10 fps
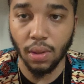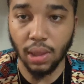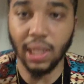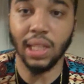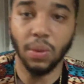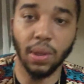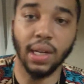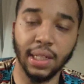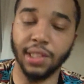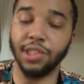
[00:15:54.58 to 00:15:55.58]
Literally, we're
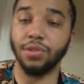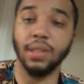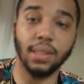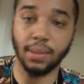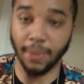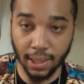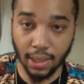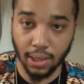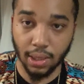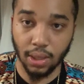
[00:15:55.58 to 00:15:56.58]
in the streets, man.
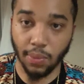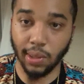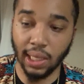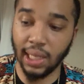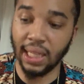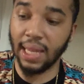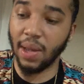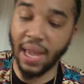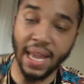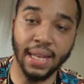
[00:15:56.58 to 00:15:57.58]
We're literally
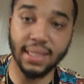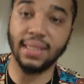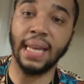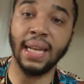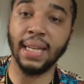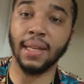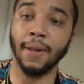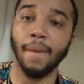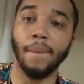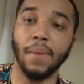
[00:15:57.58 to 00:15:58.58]
standing
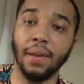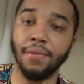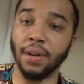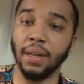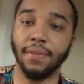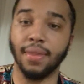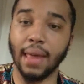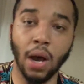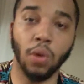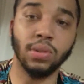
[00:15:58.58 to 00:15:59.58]
in front of
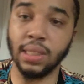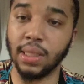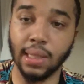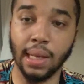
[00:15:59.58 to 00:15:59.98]
thousands and